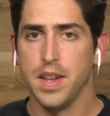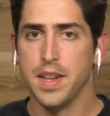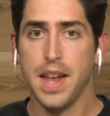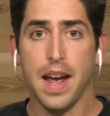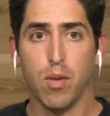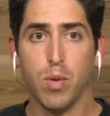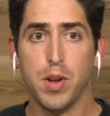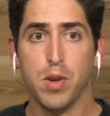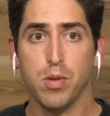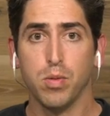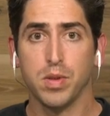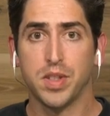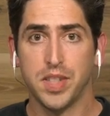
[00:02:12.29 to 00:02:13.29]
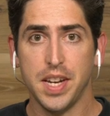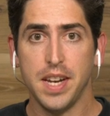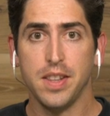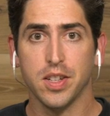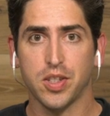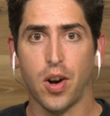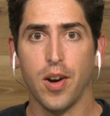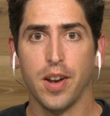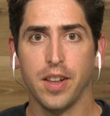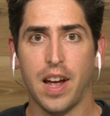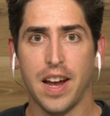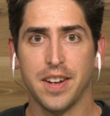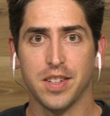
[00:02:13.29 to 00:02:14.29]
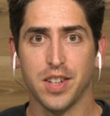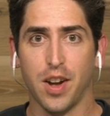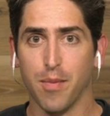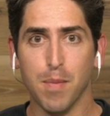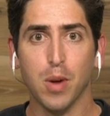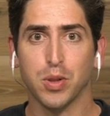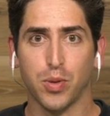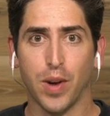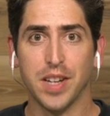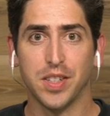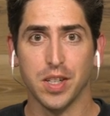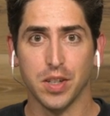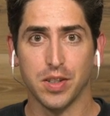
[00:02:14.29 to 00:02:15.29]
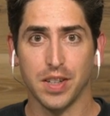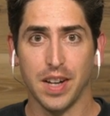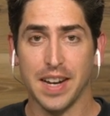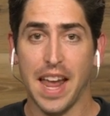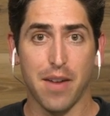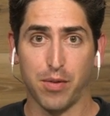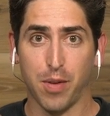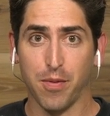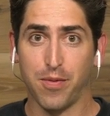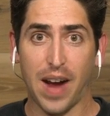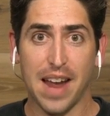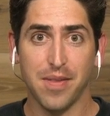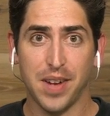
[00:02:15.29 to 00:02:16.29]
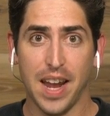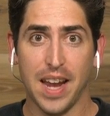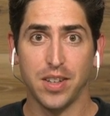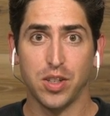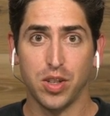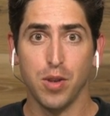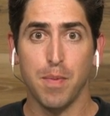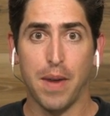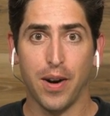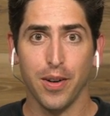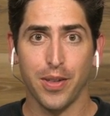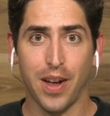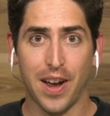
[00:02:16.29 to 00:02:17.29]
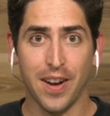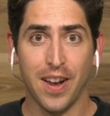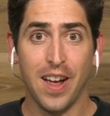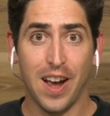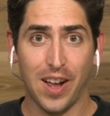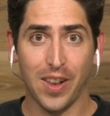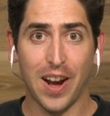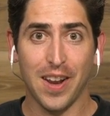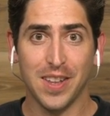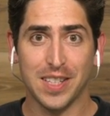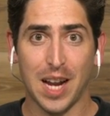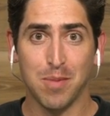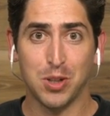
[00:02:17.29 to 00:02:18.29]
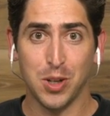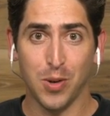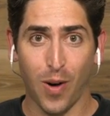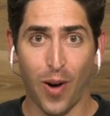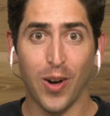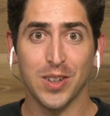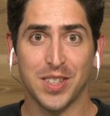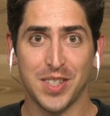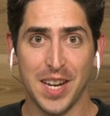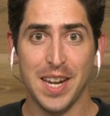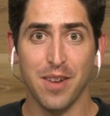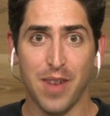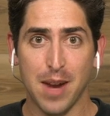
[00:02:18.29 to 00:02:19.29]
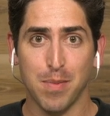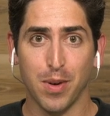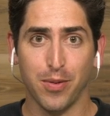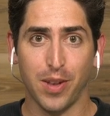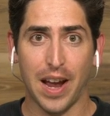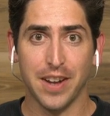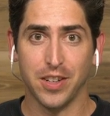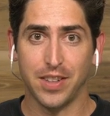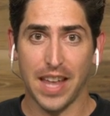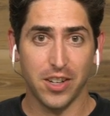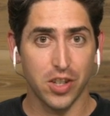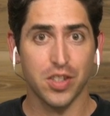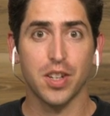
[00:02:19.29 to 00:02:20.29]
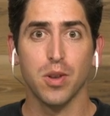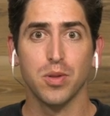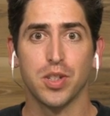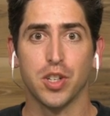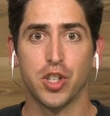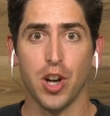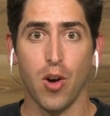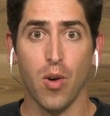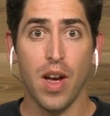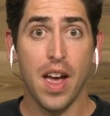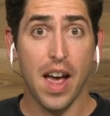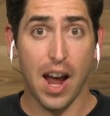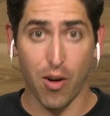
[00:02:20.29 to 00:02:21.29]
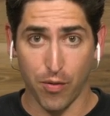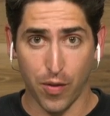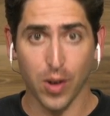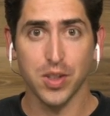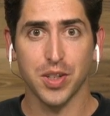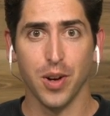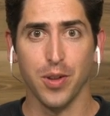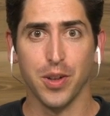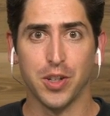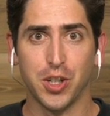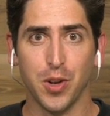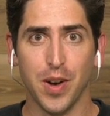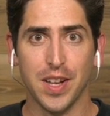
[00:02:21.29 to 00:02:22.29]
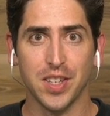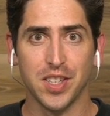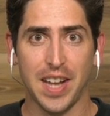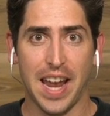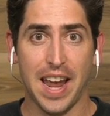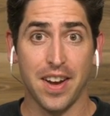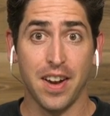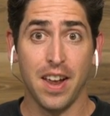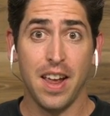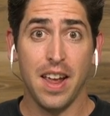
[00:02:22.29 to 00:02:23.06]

Yeah, when you see the starting lines of most races, again, from 5K to marathon, a lot of the times you are seeing Vaporfly, and that just goes to show how versatile the shoe is. And